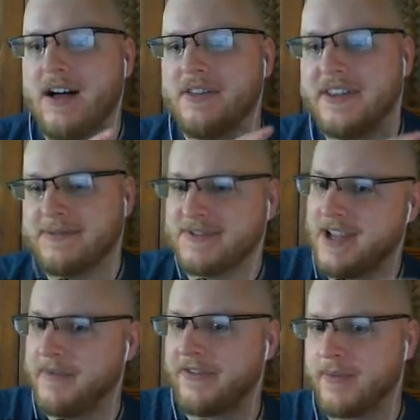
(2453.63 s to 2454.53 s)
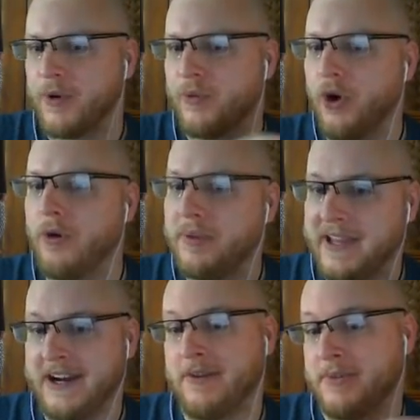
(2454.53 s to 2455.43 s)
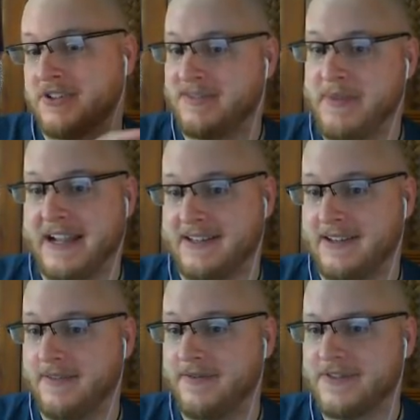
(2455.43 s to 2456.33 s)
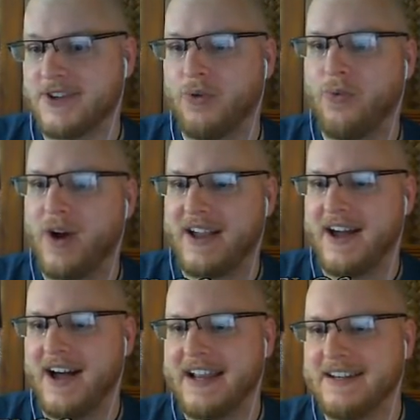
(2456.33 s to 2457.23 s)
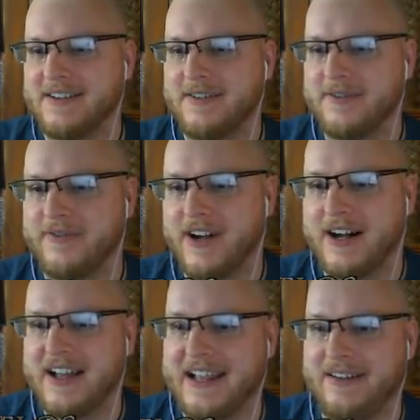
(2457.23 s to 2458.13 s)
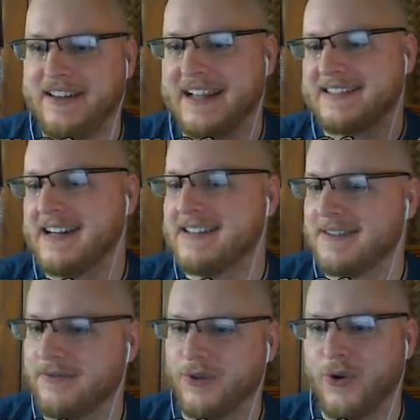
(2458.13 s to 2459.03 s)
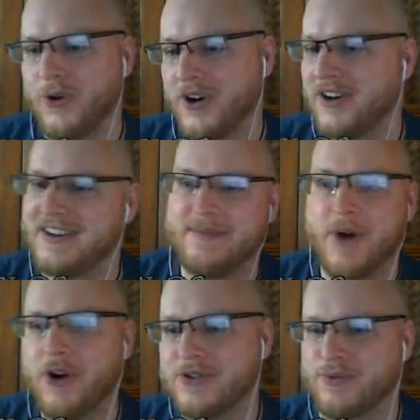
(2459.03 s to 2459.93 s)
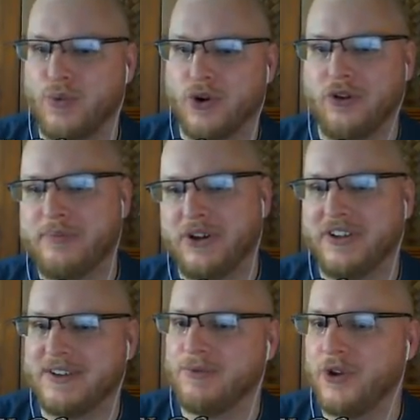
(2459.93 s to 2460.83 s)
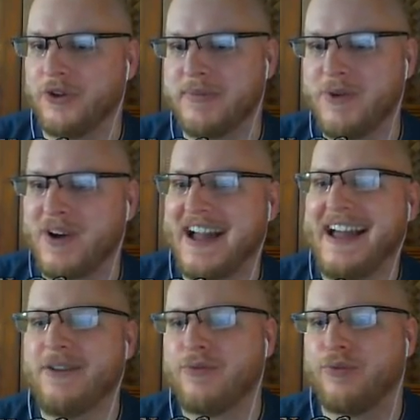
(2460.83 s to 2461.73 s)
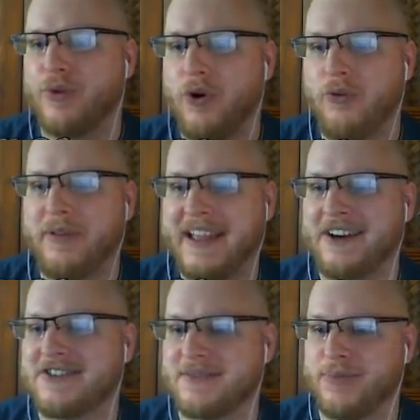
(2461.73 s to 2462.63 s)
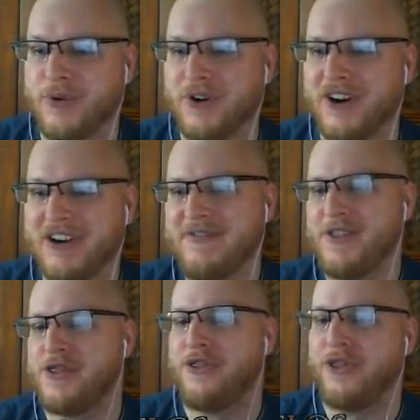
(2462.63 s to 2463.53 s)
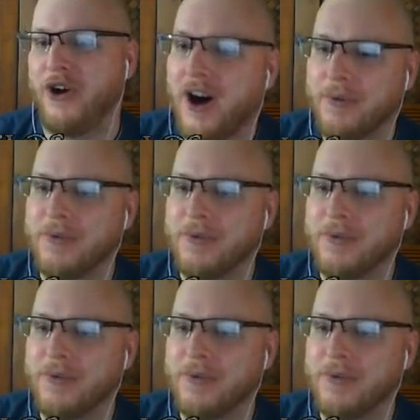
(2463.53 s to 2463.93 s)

This was coming from a role player perspective. So what kind of extensive lore, emotes, world building will there be? What kind of role player support or even thought